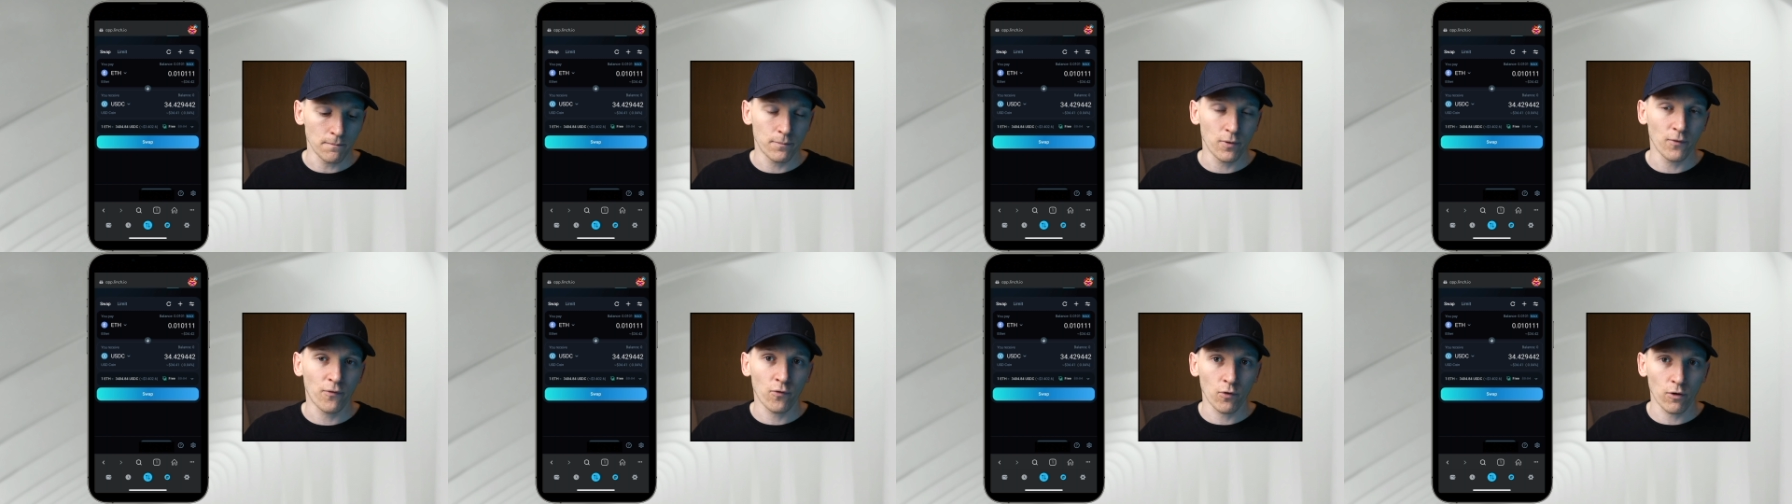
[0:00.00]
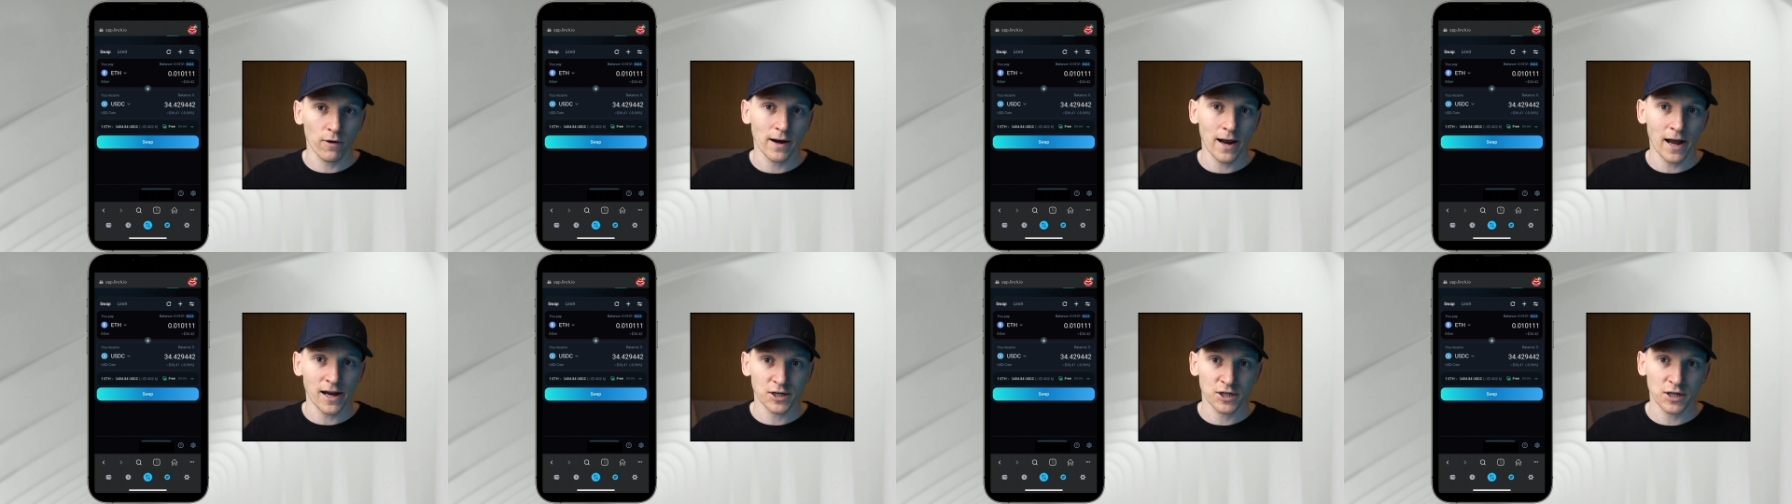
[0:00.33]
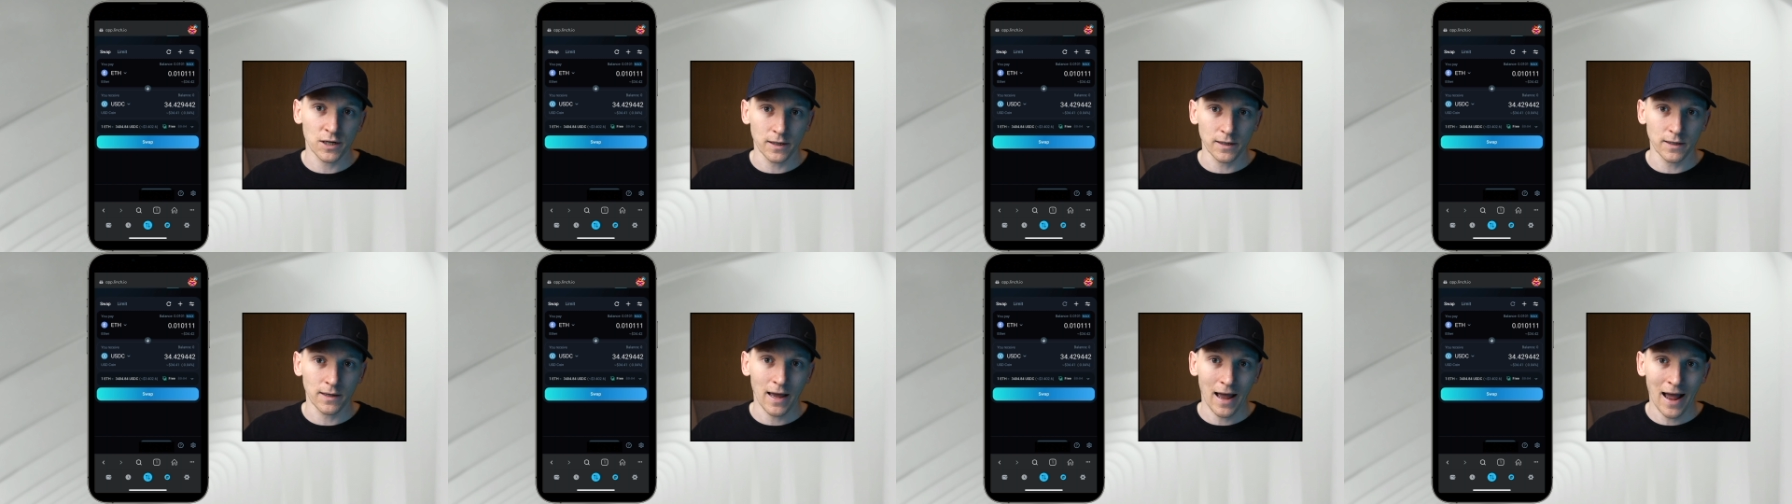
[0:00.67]
before it
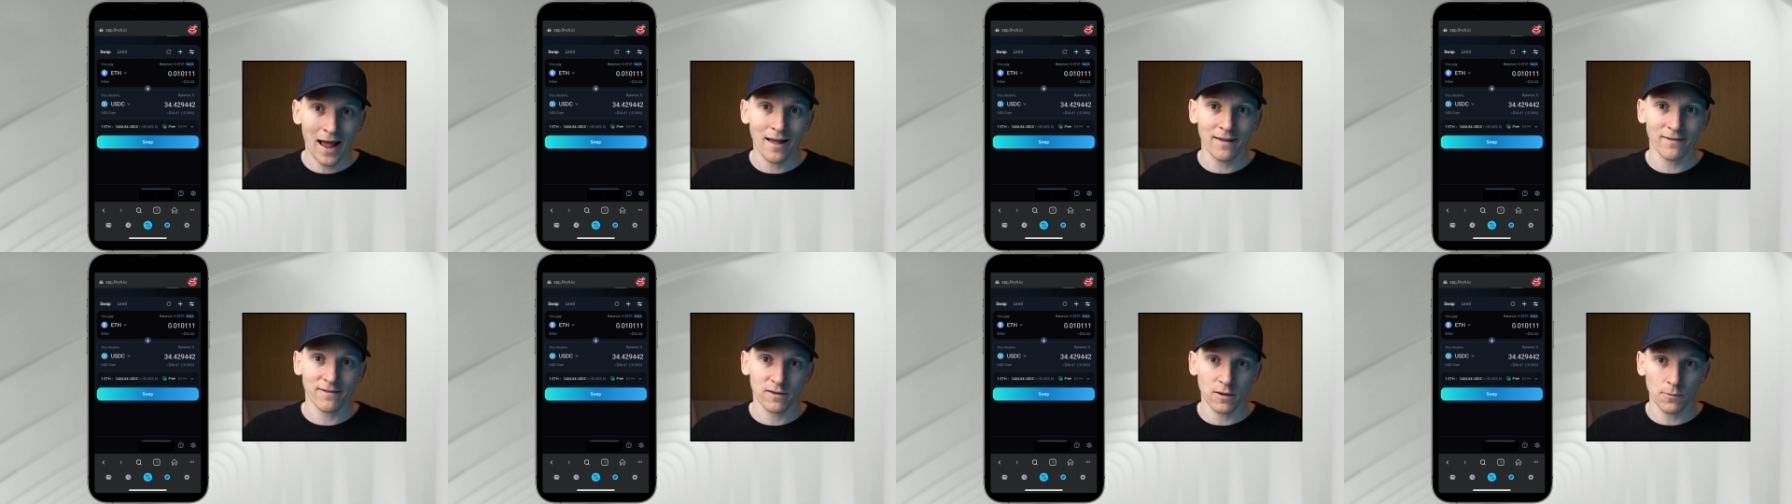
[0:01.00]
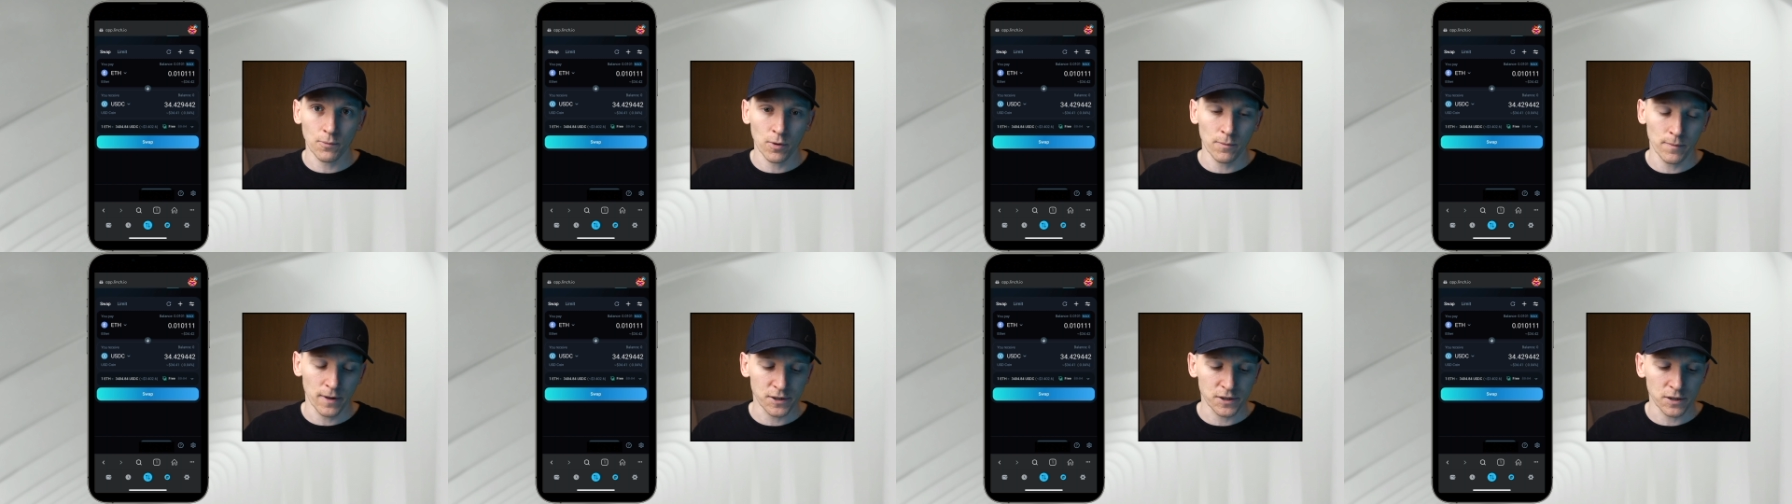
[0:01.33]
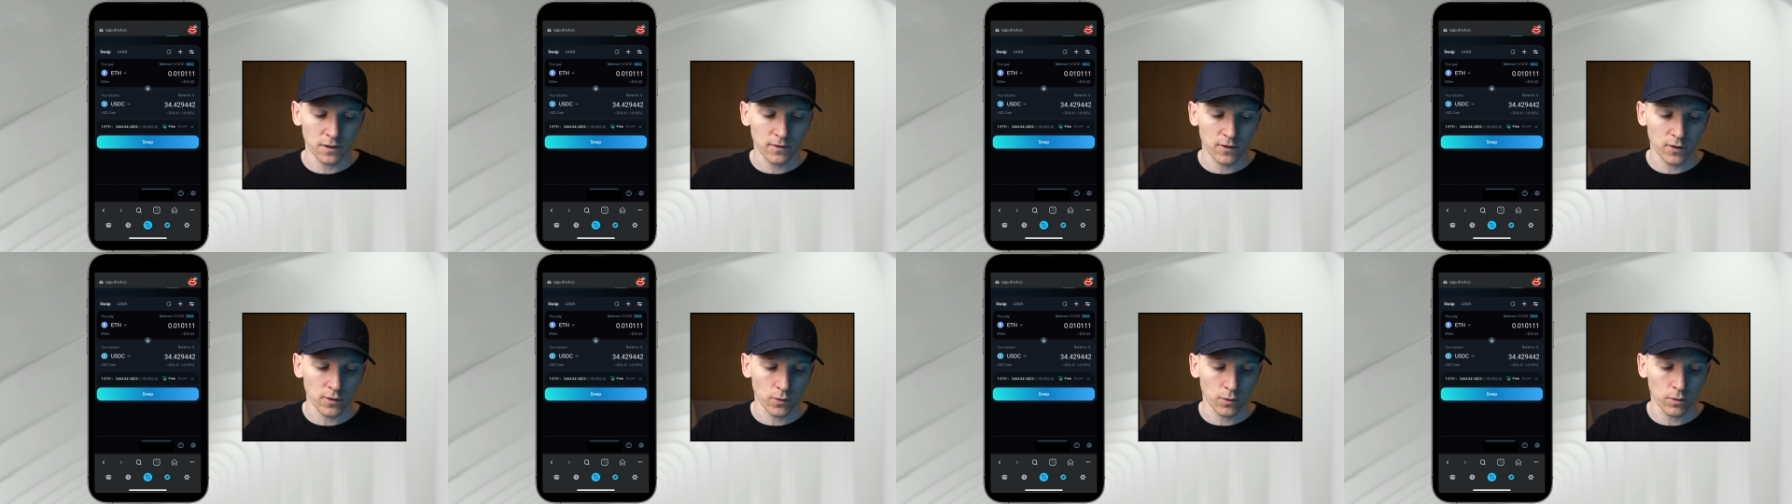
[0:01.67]
actually has the permission
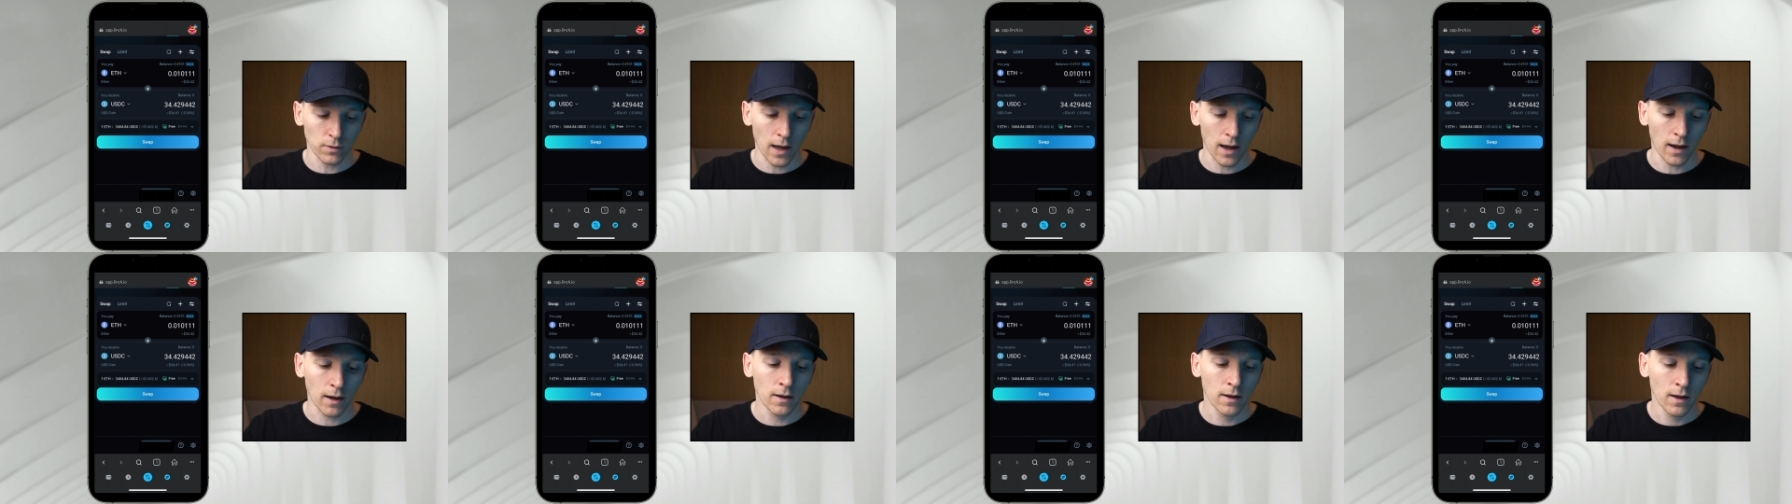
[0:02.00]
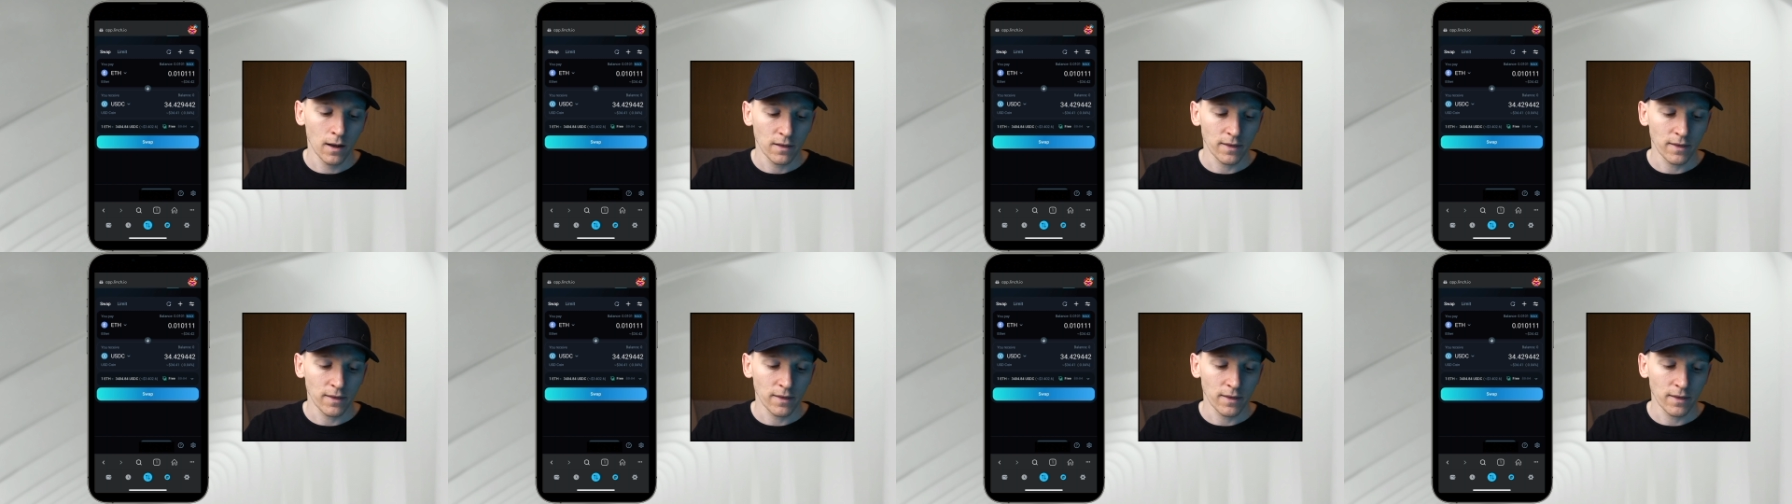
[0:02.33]
to do that.